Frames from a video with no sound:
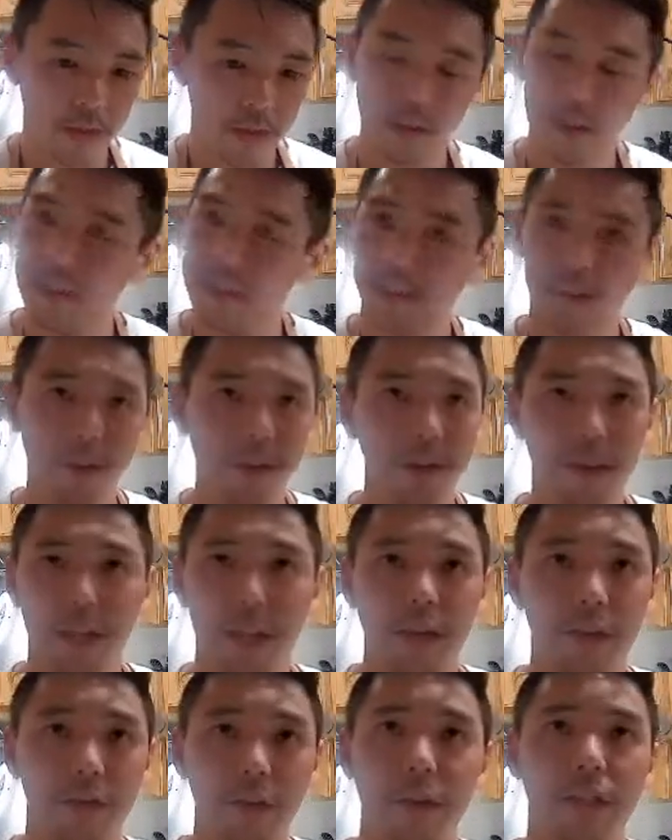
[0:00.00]

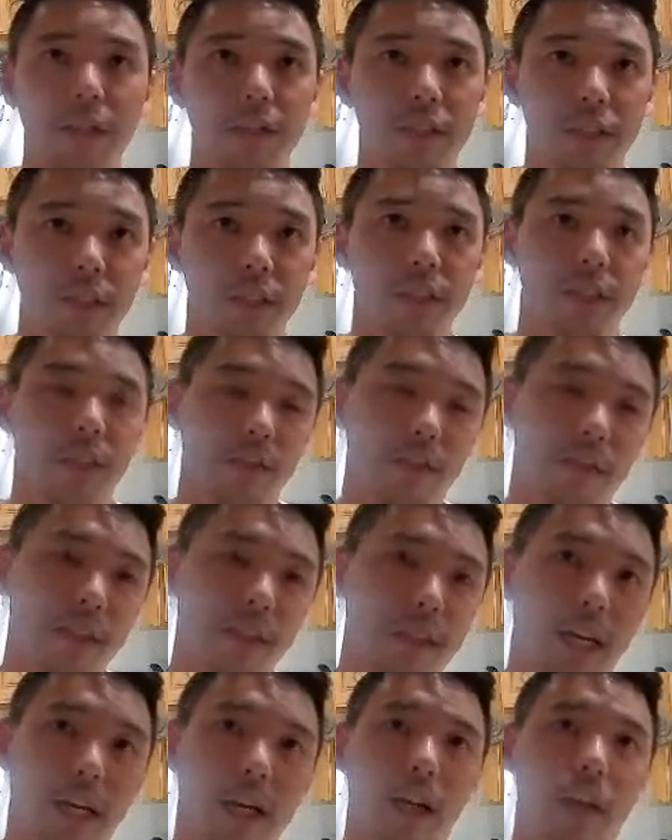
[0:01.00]
definitely, if you're interested in stuff
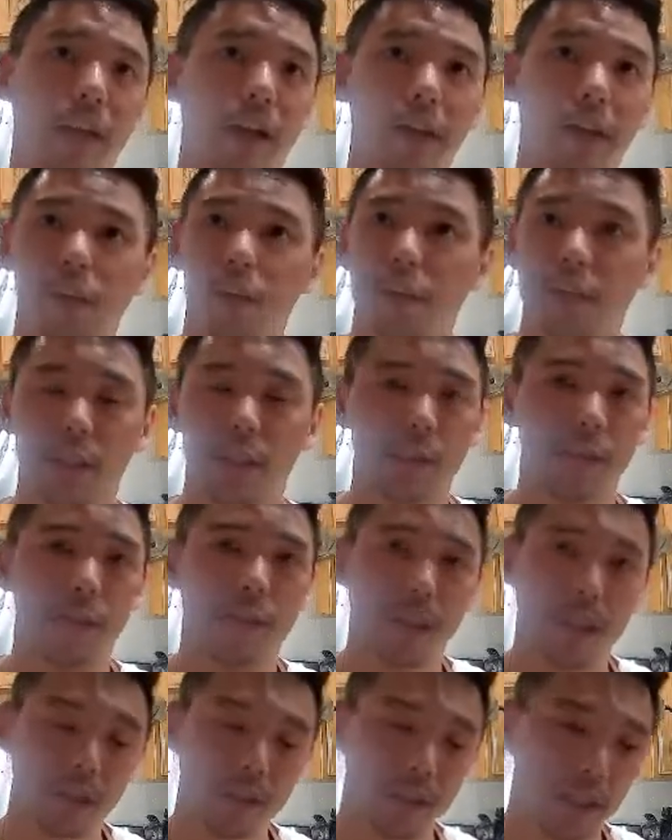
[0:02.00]
like that, a lot of the recipe
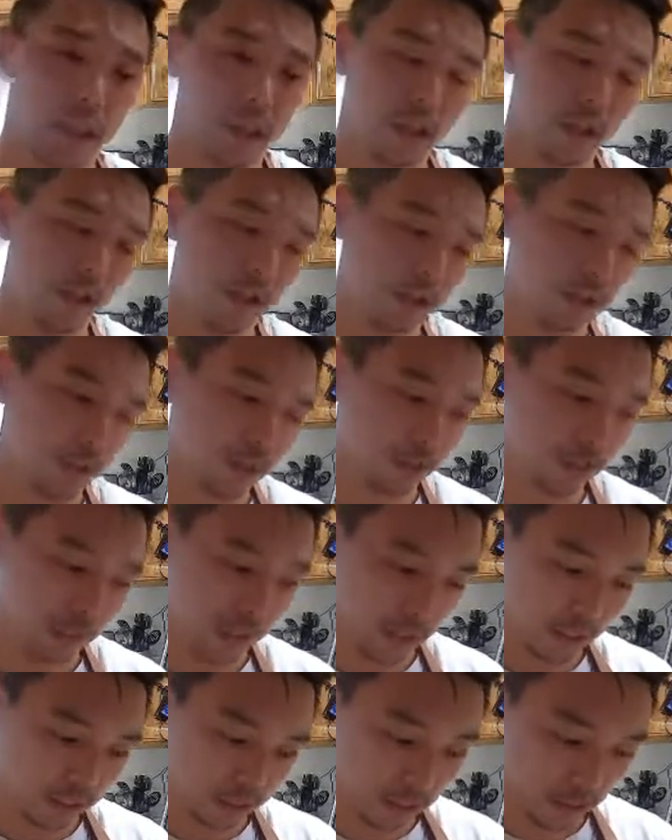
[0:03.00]
videos talk through some of
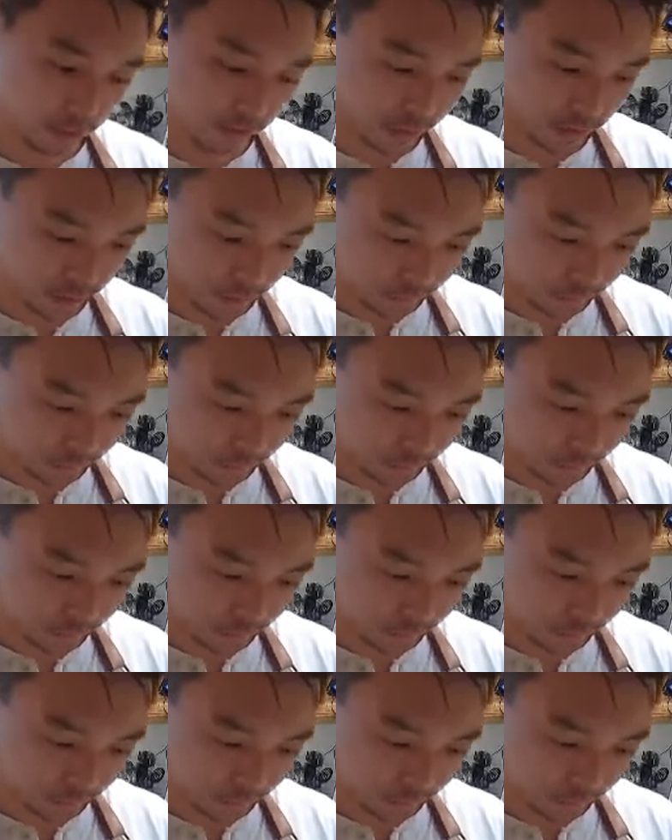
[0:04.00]
that stuff. So